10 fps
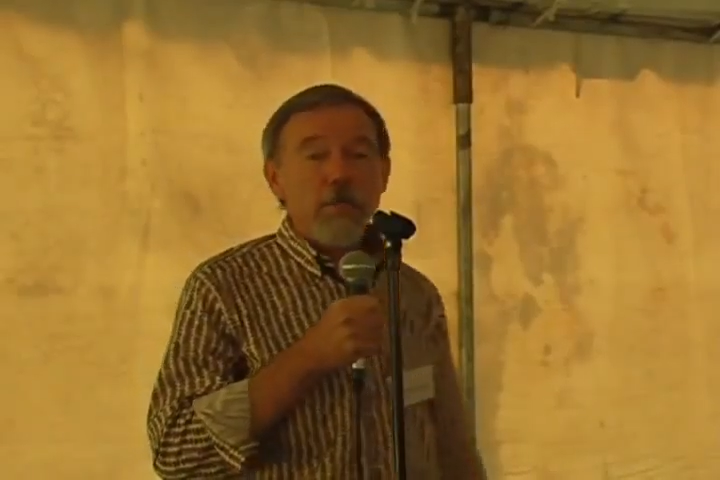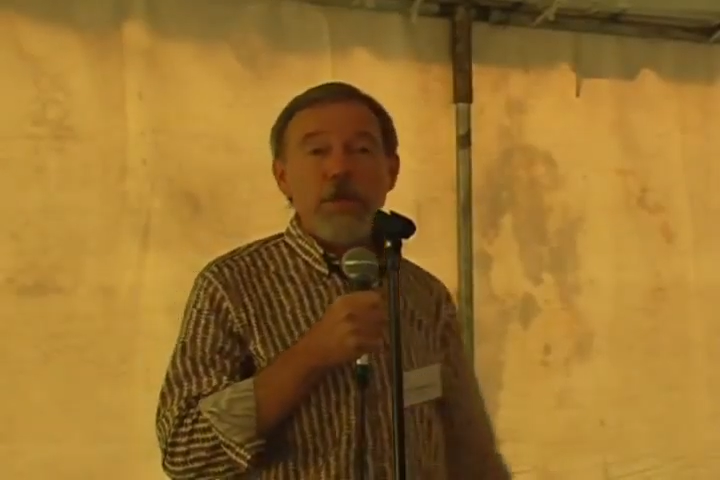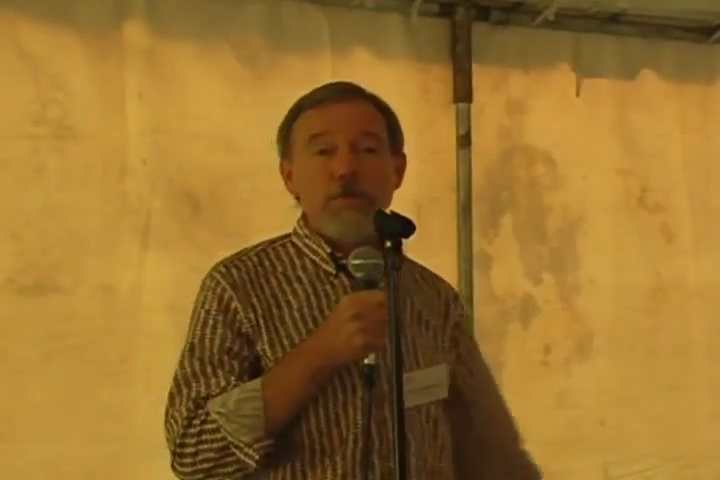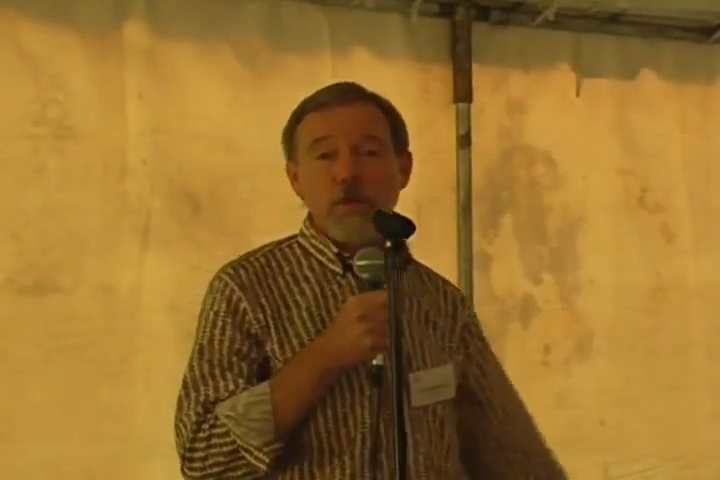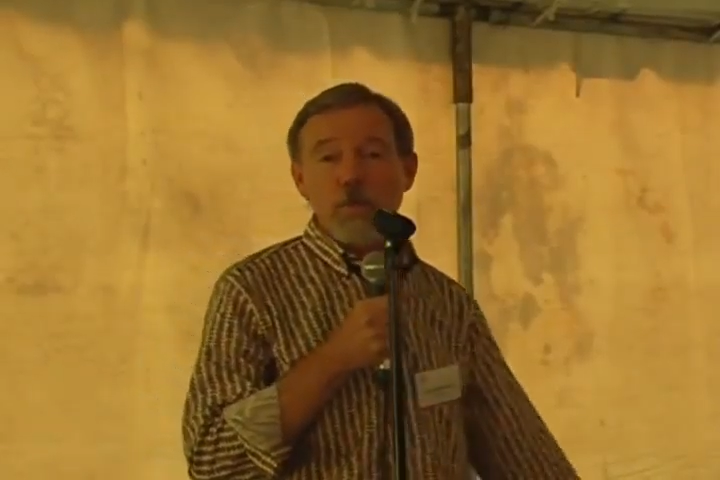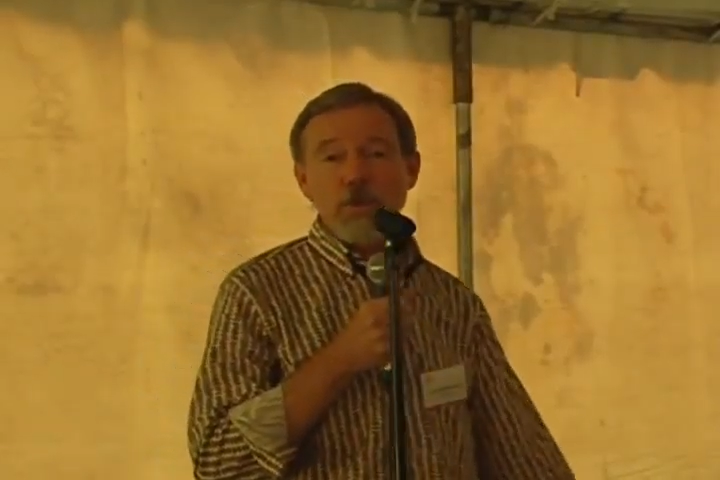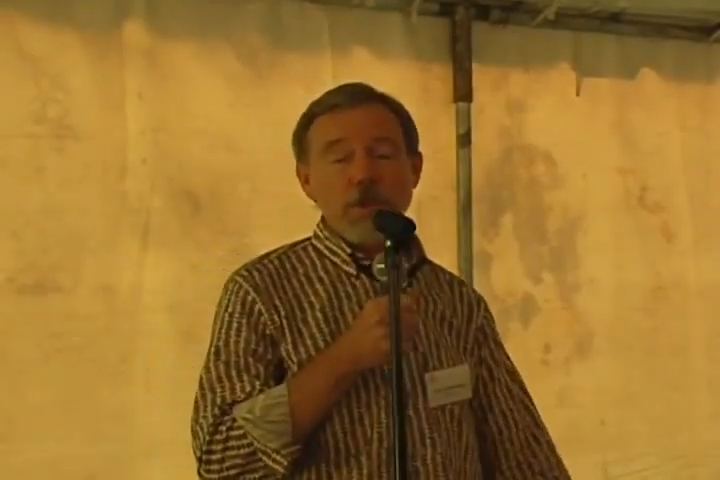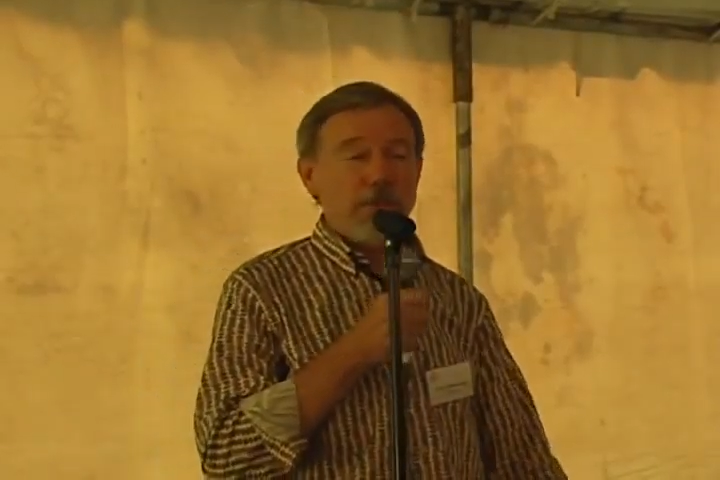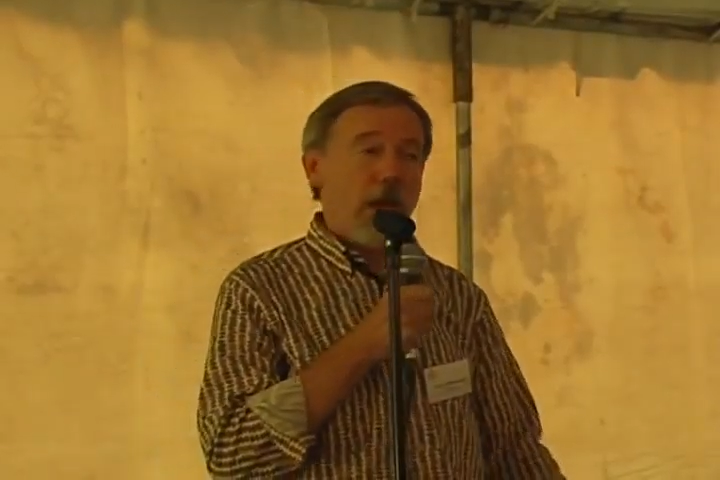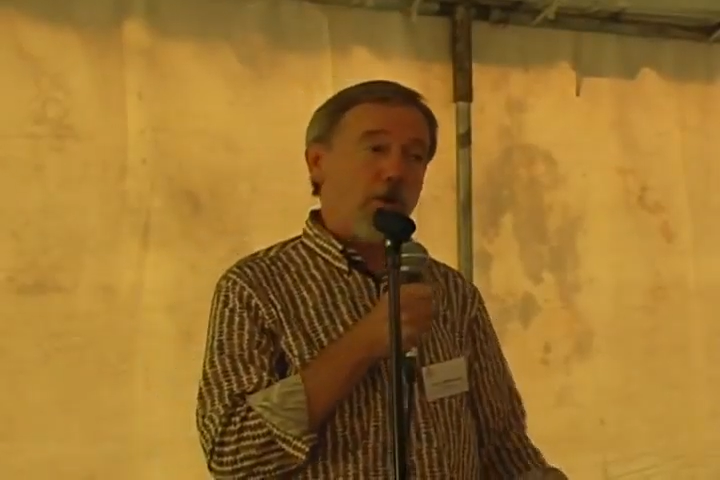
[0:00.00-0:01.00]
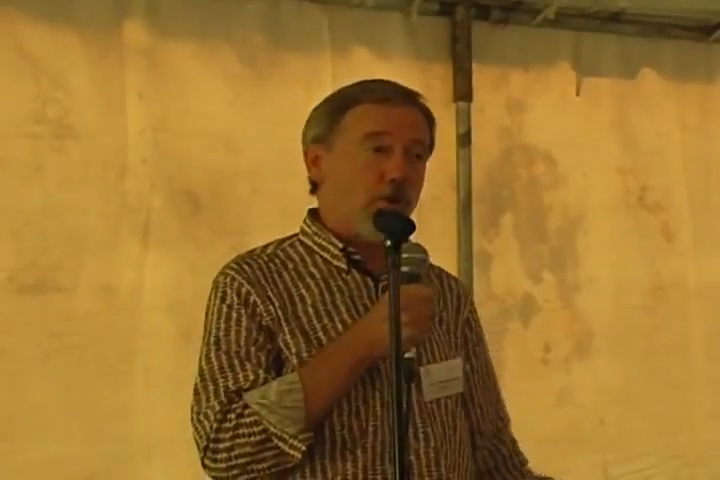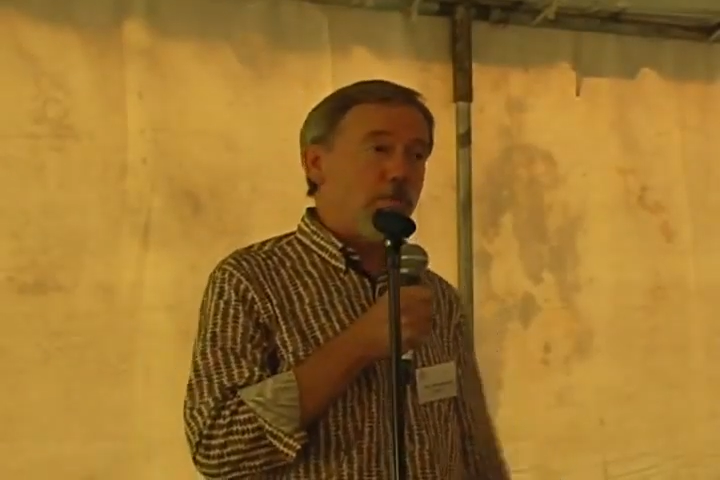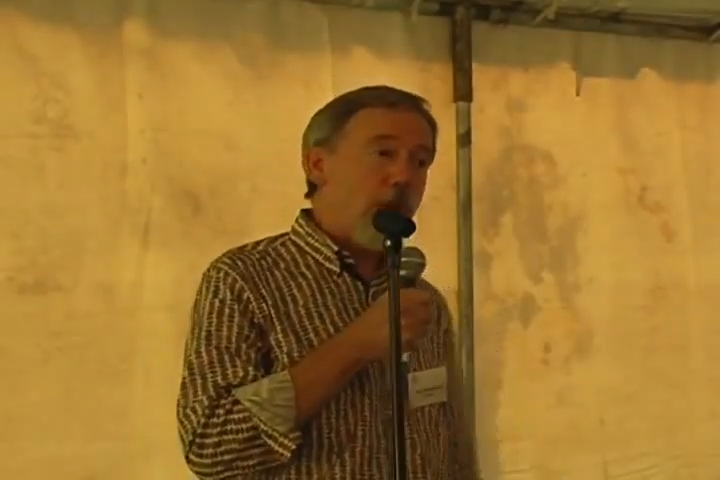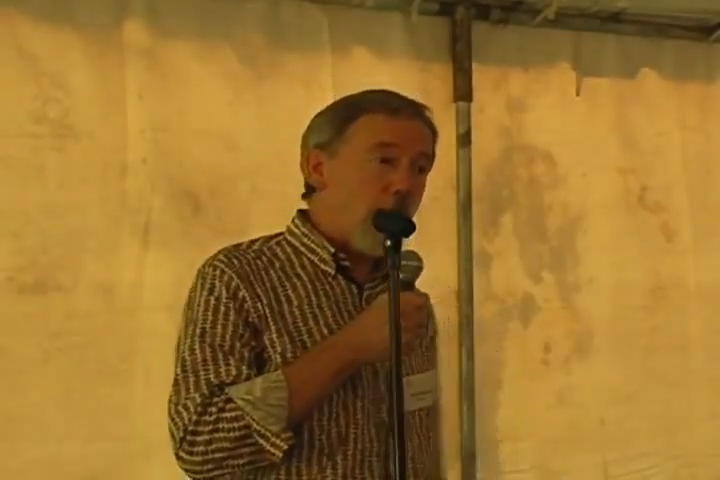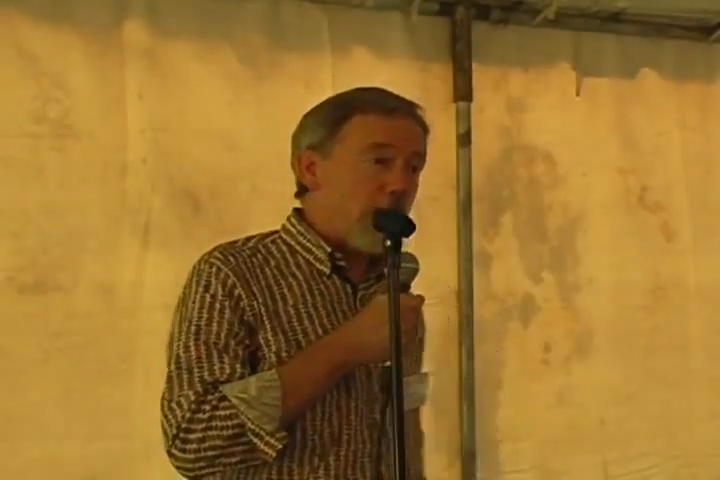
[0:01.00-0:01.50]
I mean, if someone says, how's your
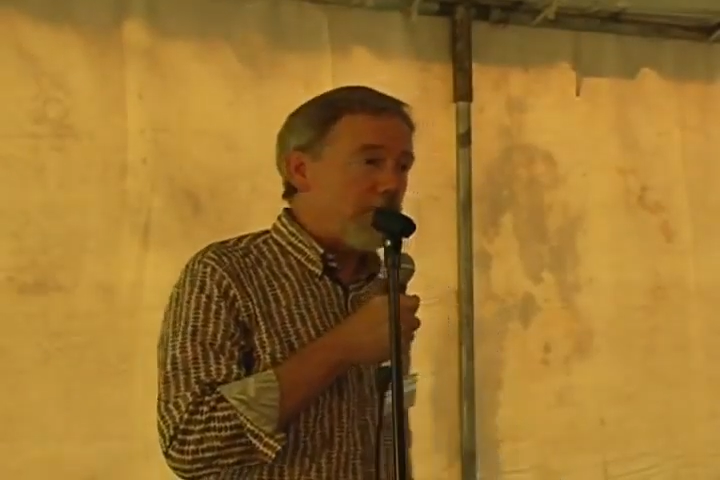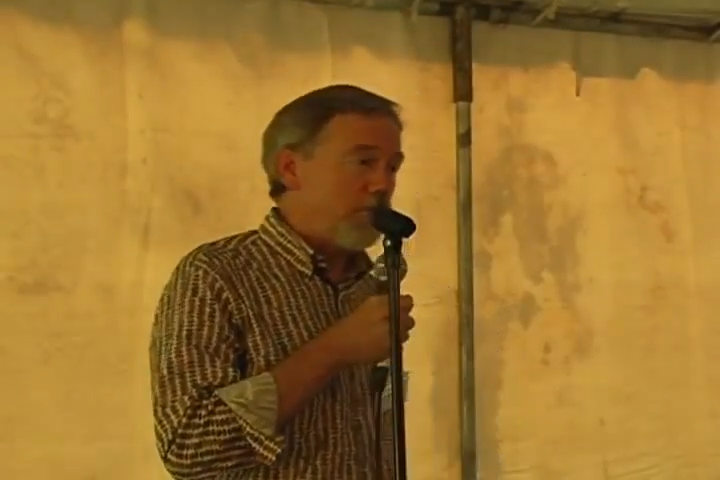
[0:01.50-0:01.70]
marriage?